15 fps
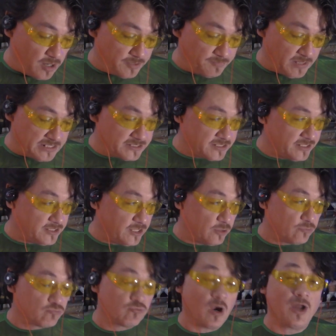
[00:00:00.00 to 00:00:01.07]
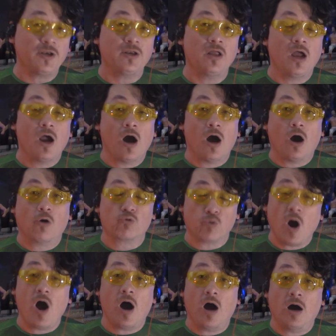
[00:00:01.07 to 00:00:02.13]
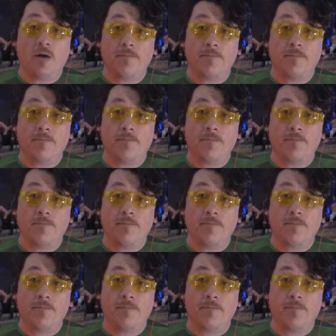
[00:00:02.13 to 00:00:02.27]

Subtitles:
and basically they run Raw.